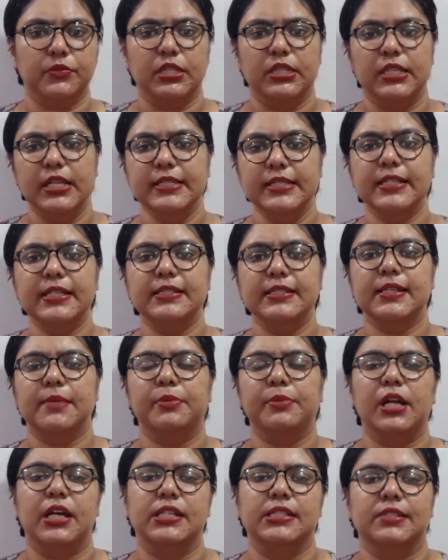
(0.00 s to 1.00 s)
These are
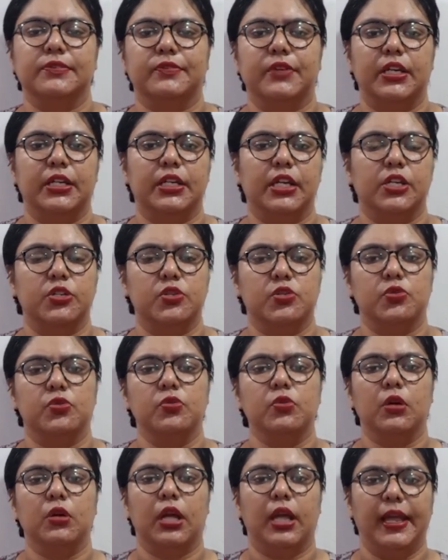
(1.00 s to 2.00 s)
subclassified
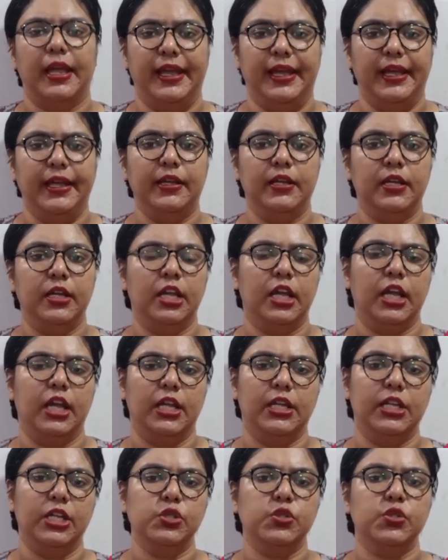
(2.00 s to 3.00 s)
into
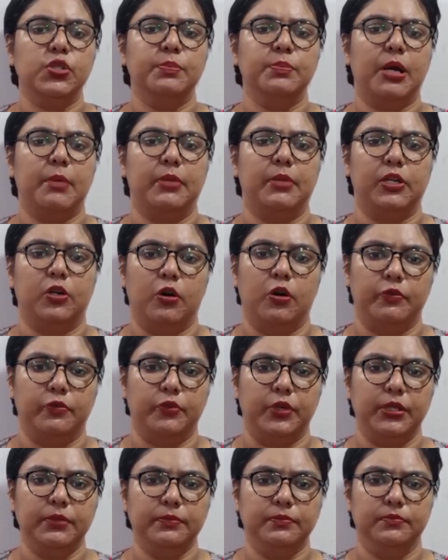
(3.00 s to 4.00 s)
A. Initial public
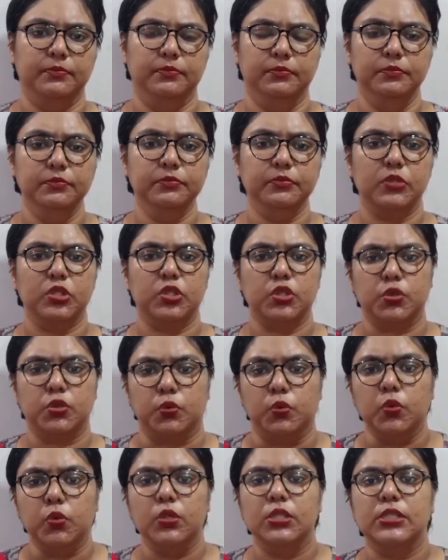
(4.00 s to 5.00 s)
offering,
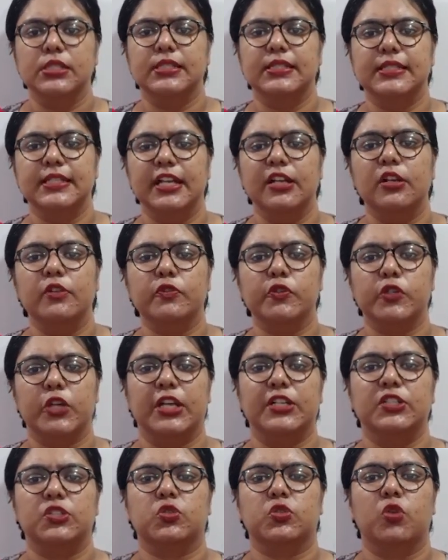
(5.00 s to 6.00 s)
2. Sale of
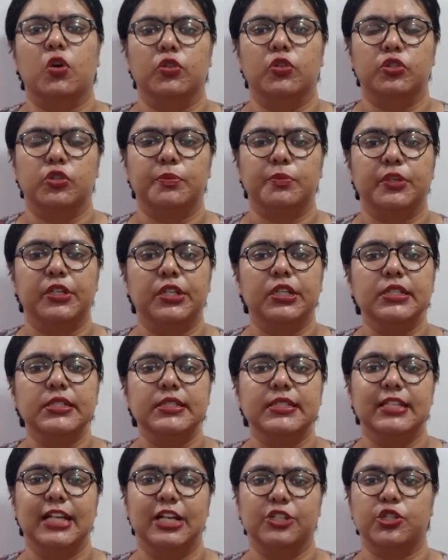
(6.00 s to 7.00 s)
shares to
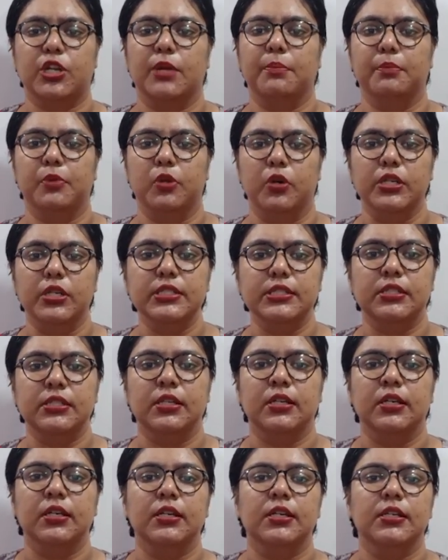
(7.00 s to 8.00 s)
entrepreneurs / employees,
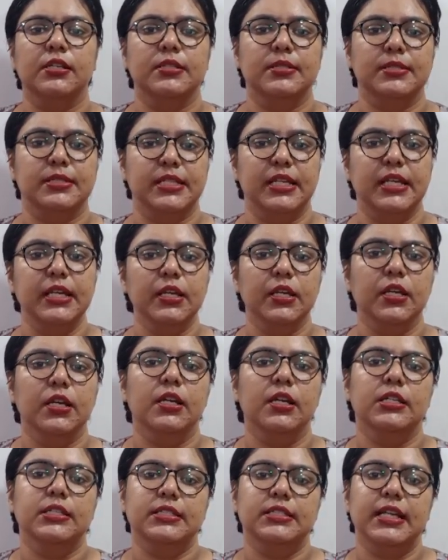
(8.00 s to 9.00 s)
C.
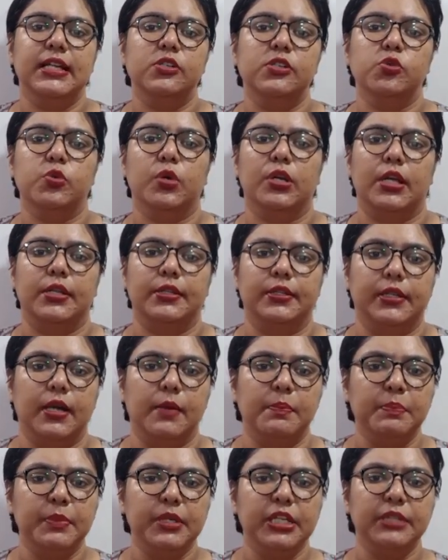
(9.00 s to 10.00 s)
Sale to another
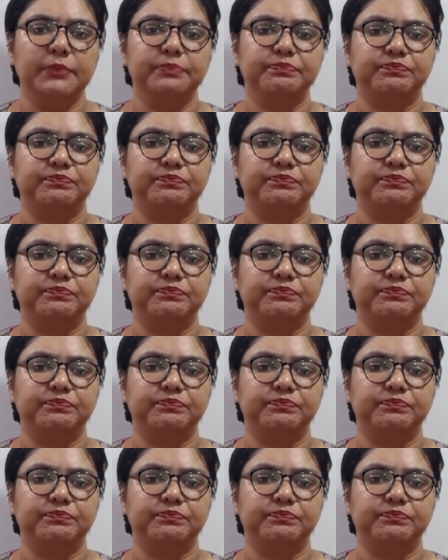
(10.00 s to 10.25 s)
company,